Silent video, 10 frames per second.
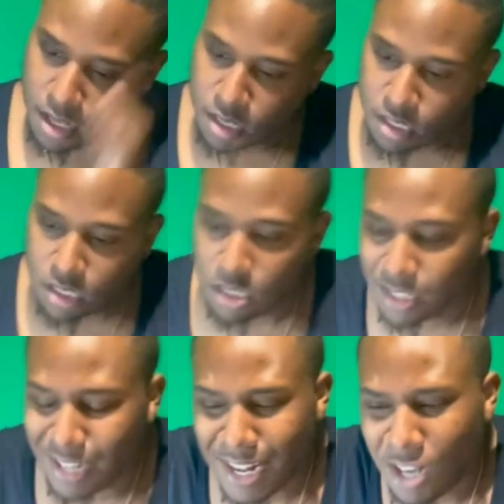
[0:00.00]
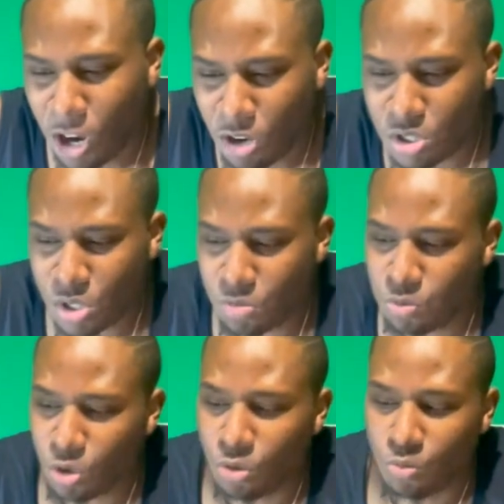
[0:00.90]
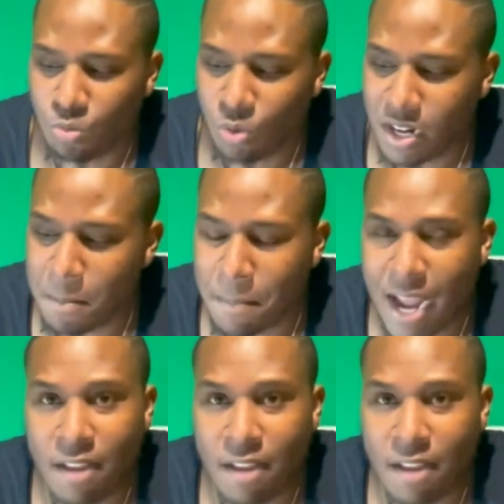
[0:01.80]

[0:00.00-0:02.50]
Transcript: the Atlanta Hawks were running back